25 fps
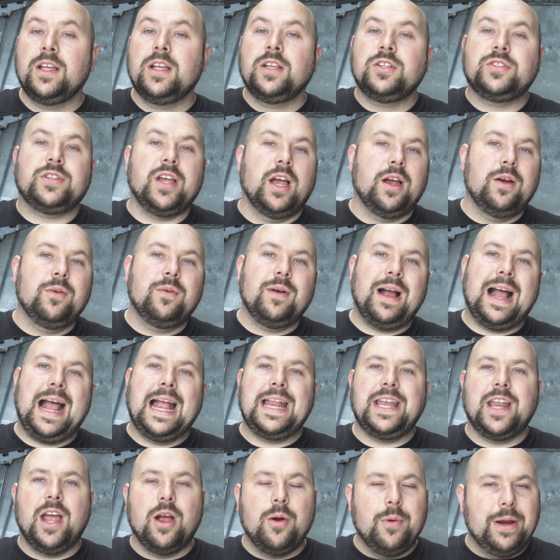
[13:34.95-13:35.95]
So I
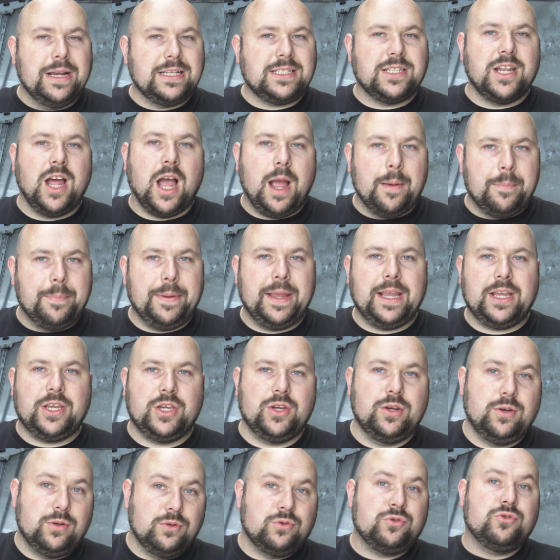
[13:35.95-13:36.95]
know it's not a big,
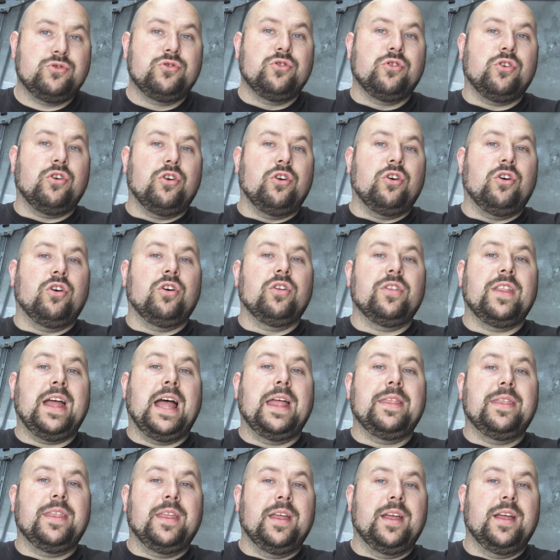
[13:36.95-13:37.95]
huge draw
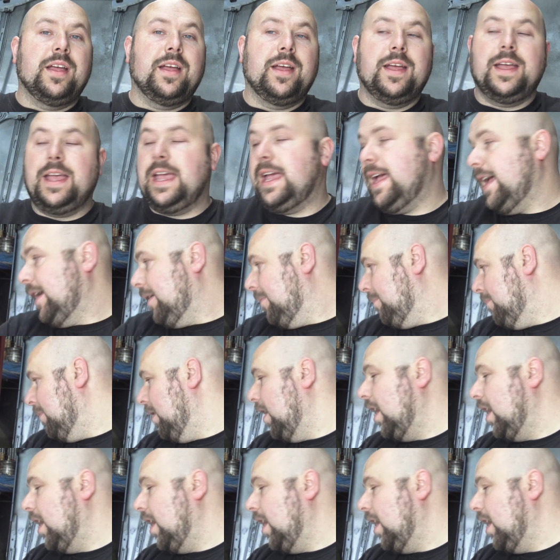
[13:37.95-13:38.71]
that the